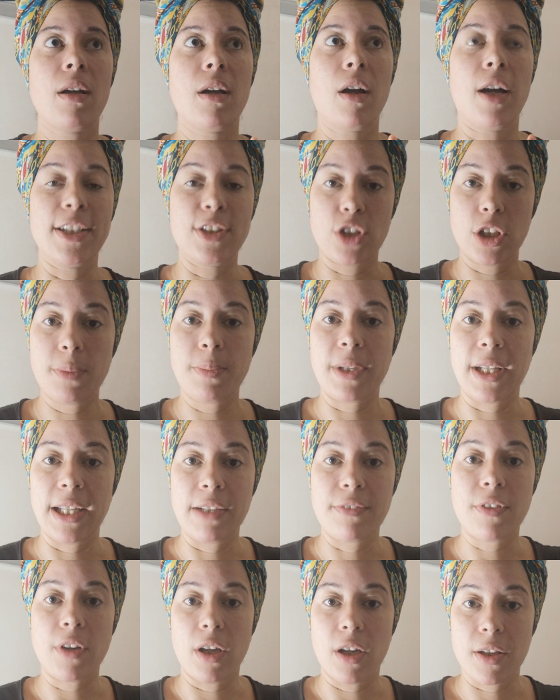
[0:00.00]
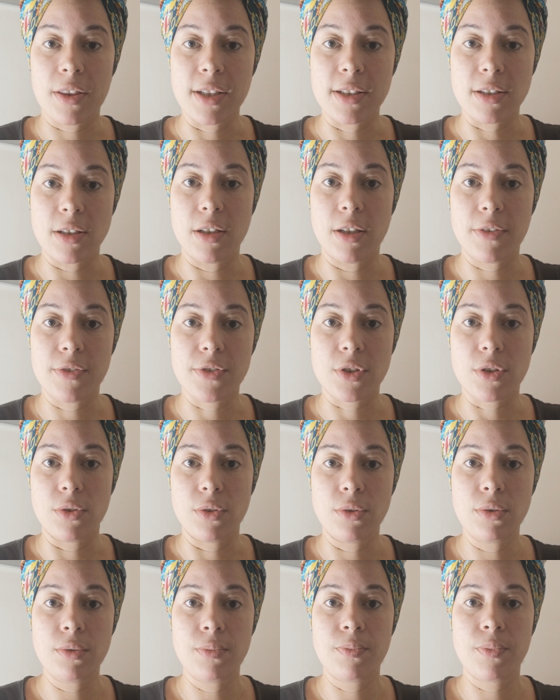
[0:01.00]
I do believe Earth is an Earth
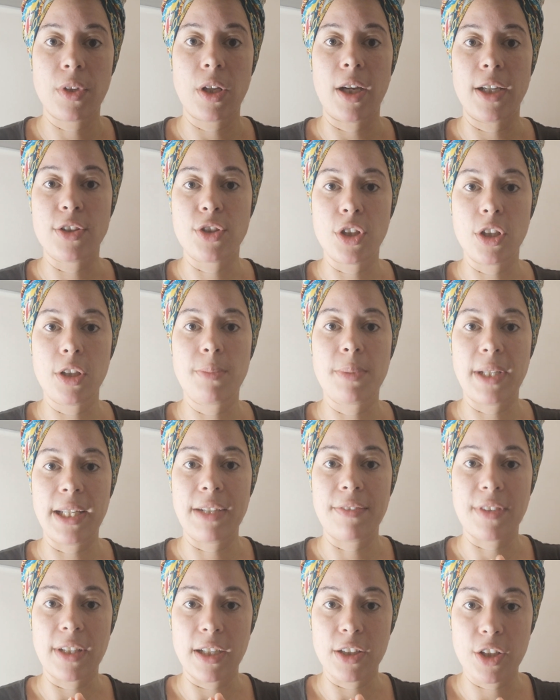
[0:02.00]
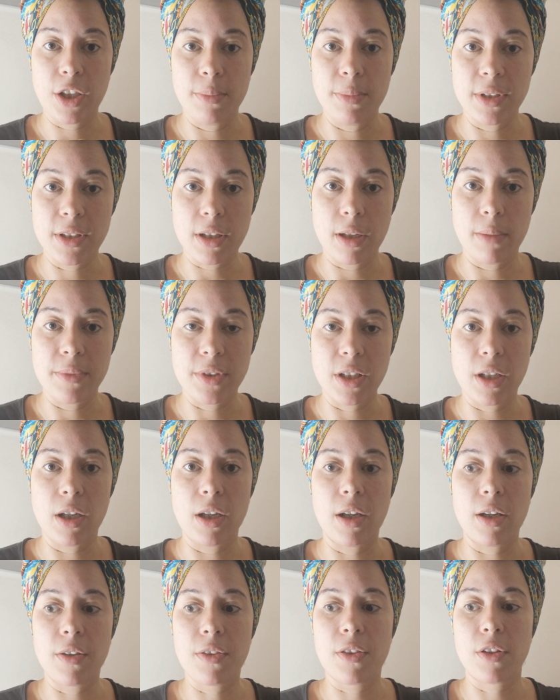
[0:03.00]
school. I do believe that humans come to
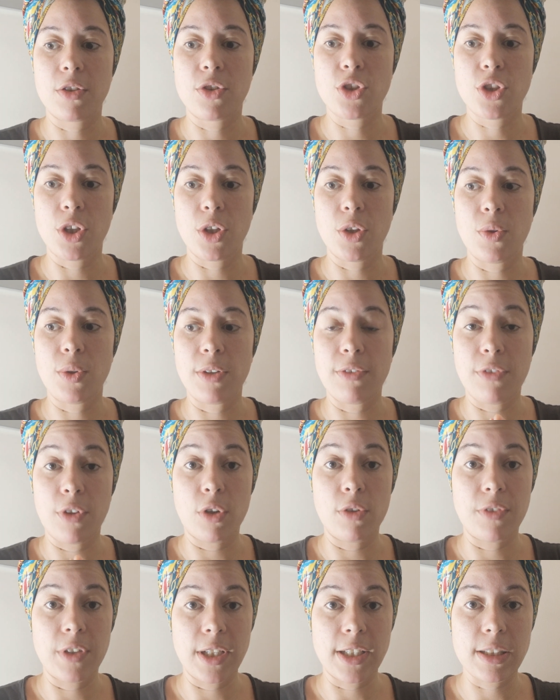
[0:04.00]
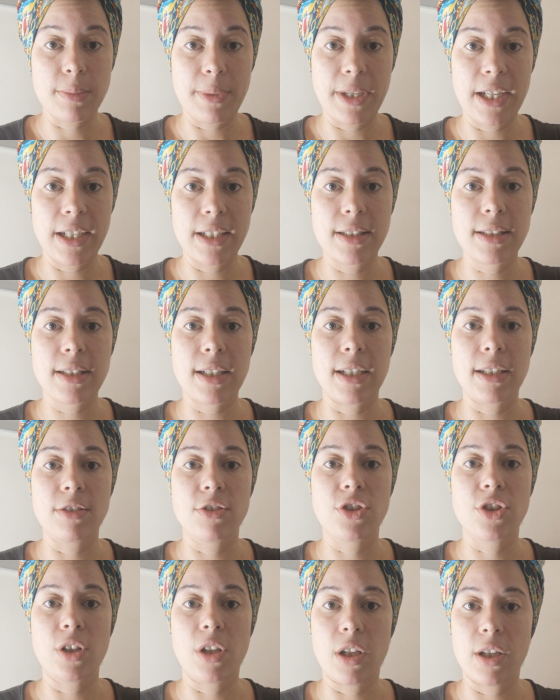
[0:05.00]
Earth to evolve and expand and
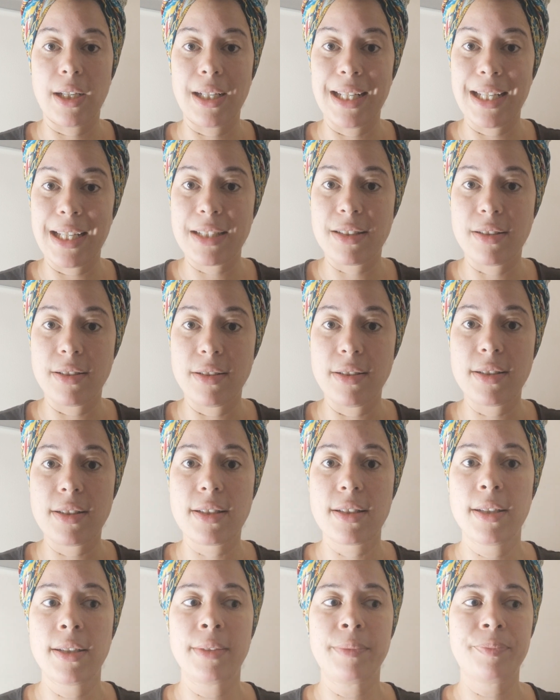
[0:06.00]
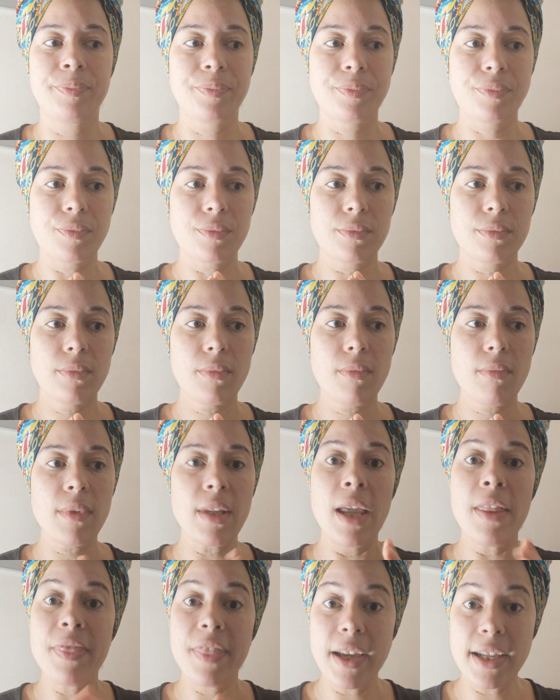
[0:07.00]
to learn lessons.
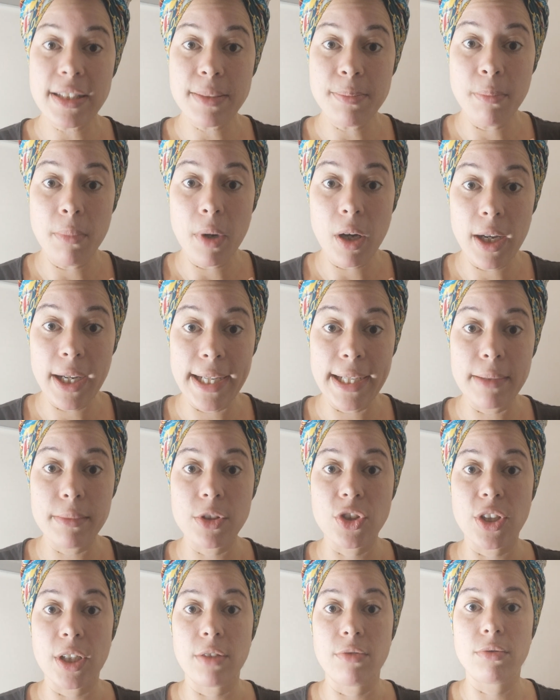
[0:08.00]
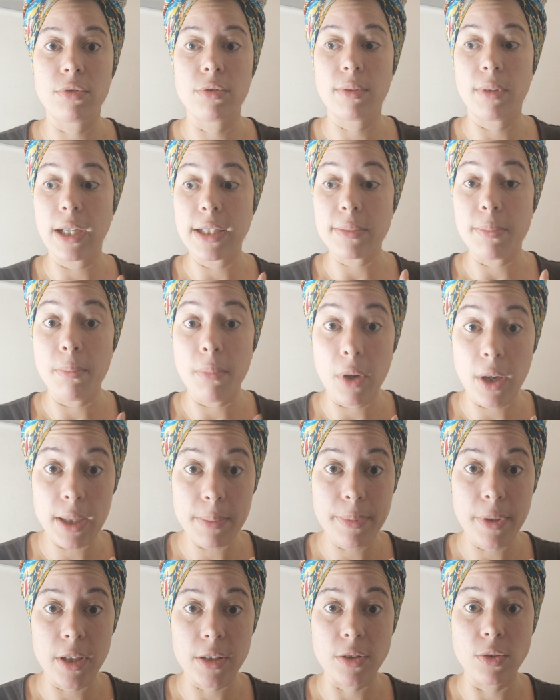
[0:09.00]
And that's my
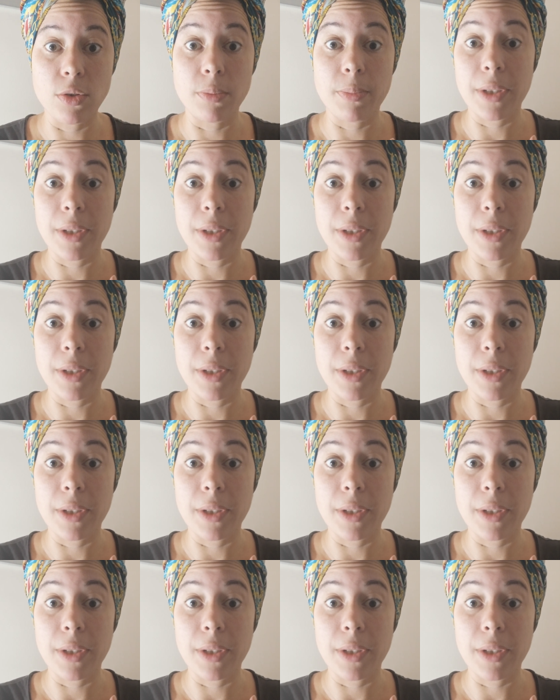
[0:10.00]
personal